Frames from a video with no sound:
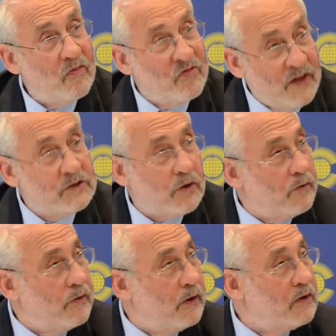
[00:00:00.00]
These are
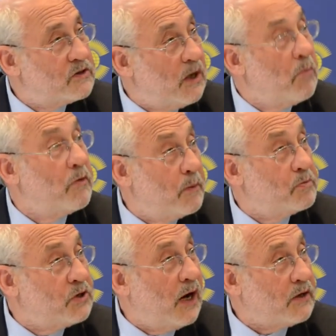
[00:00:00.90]
some of the
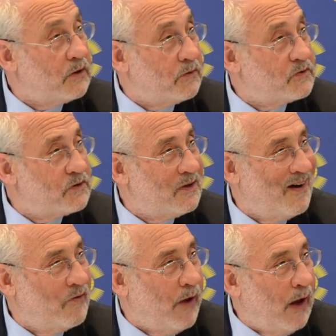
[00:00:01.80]
objectives
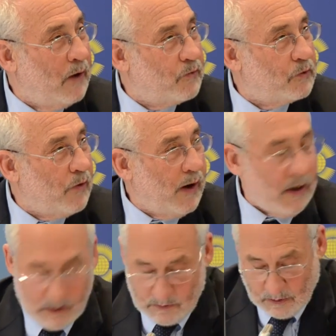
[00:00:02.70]
of aid for
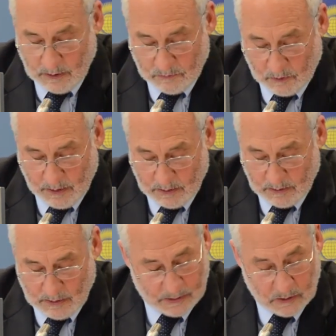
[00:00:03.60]
trade, and
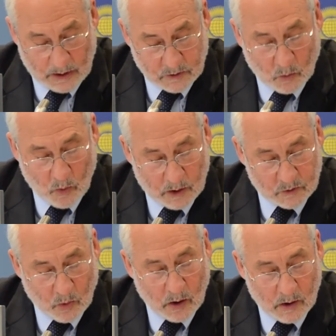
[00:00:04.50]
I don't want
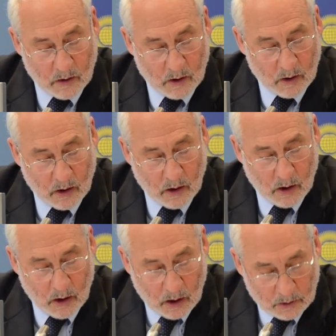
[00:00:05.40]
to
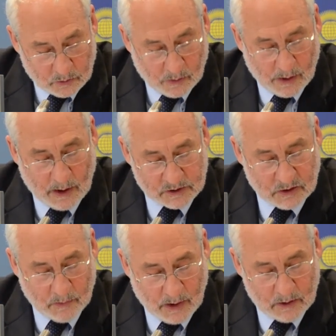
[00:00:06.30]

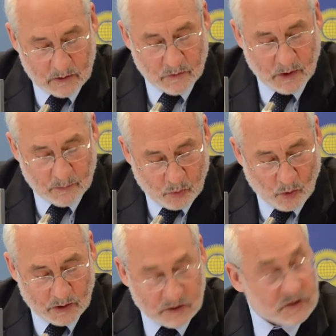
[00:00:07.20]
underestimate the
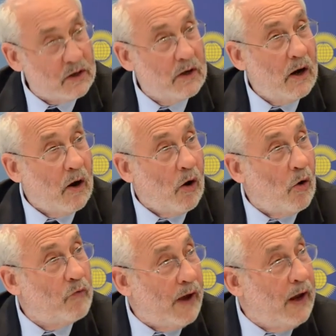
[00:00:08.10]
importance
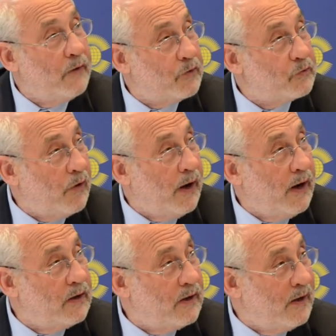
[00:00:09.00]
of aid for
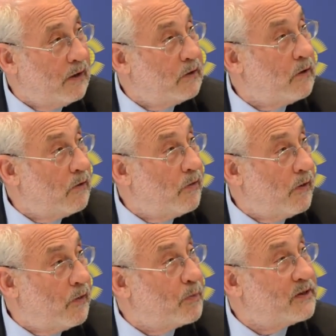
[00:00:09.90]
trade in
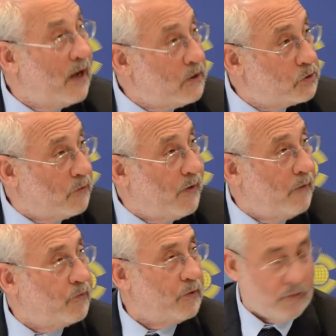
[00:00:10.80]
the potential of
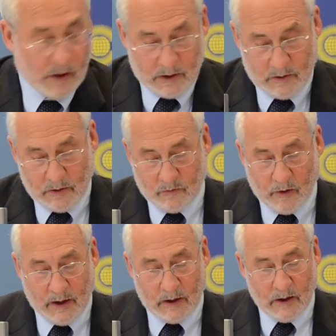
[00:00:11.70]
aid for
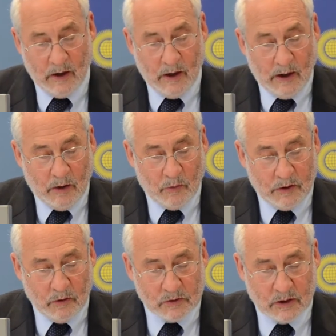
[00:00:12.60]
trade in
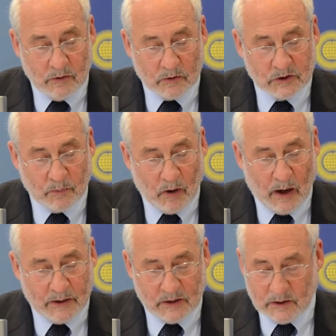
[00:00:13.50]
reducing those
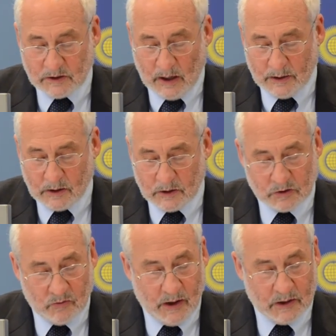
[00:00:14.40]
supply
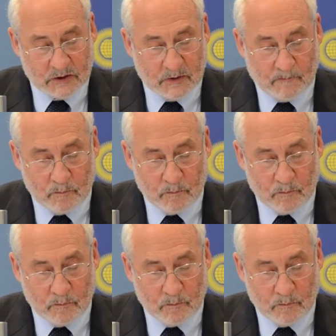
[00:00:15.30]
constraints.